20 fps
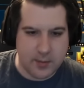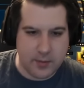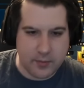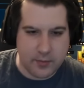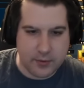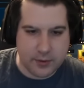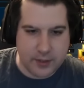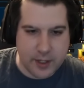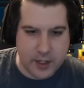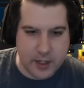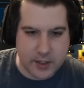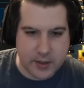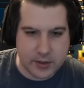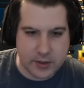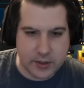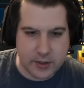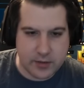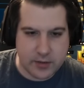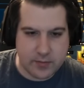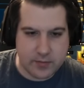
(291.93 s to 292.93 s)

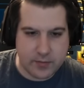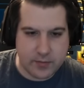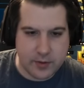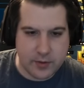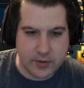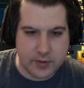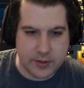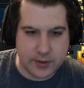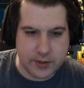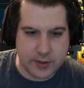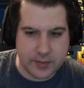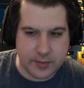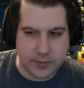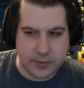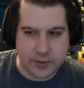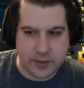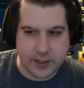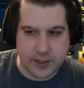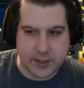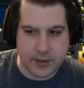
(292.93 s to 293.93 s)
Protection, potency,
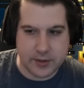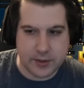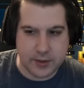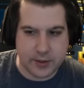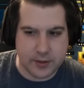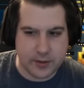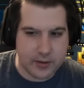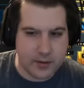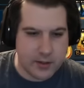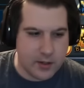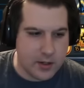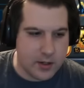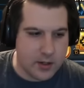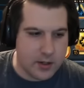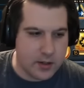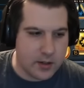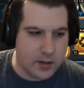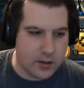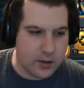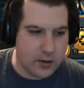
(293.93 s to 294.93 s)
protection.
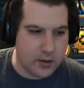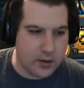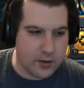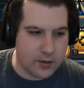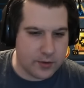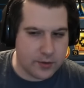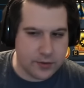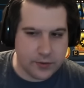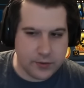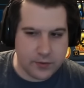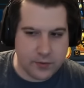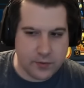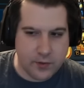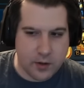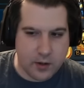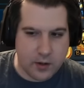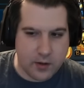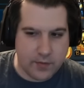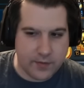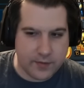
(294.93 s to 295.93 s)
R2,
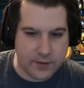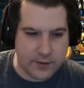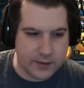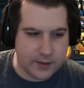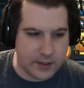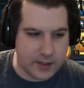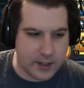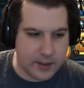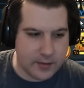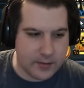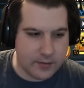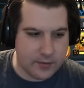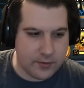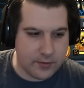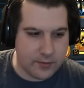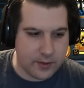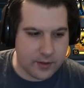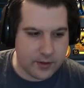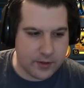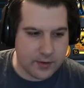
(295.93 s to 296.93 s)
offense, health,
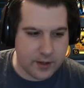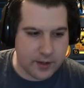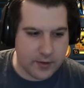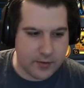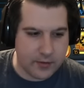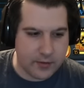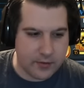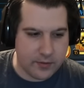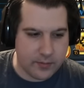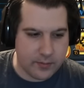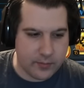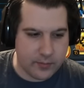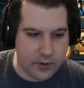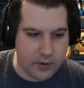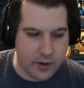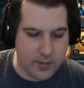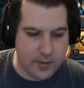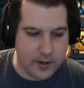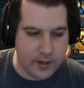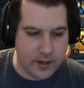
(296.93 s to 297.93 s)
with health
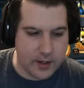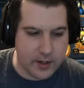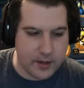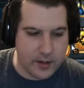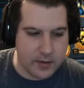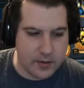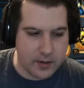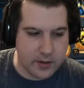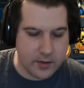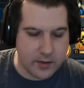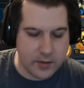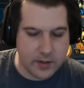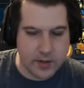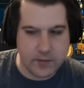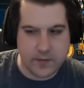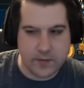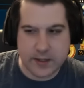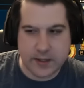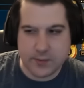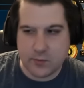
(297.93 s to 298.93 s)
primary here, here, and
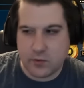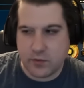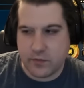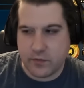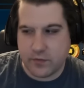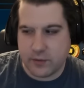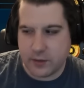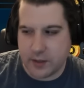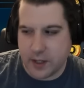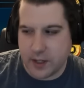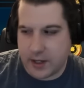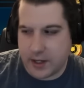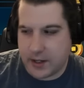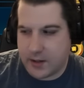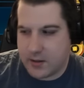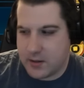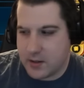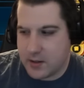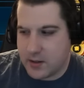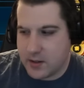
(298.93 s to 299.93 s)
here. That's more for
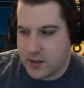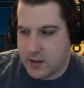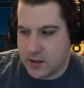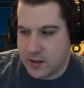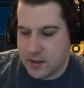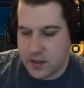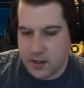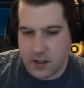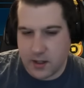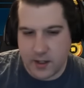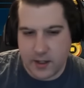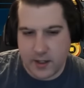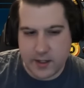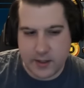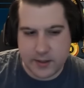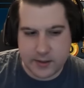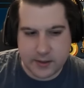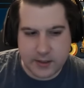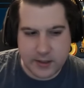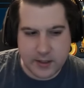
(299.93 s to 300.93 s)
Leia. In
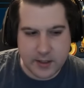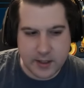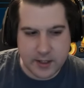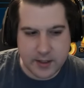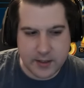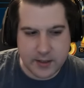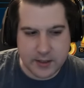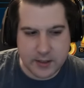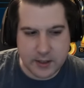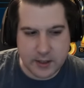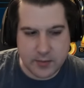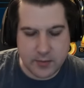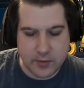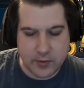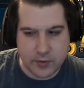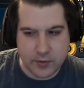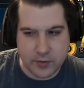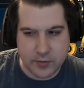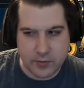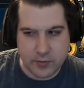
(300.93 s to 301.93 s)
a CLS team,
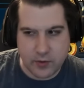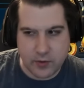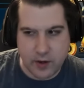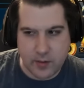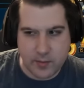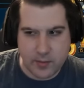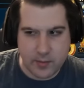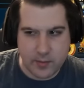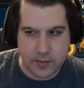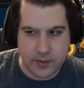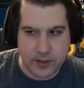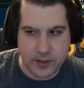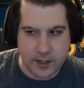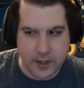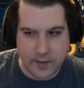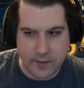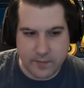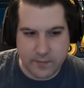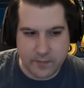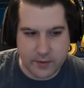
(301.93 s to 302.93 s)
you could probably
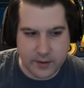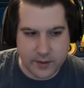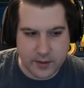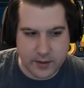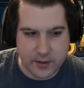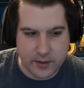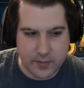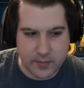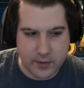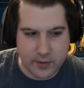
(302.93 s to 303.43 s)
have like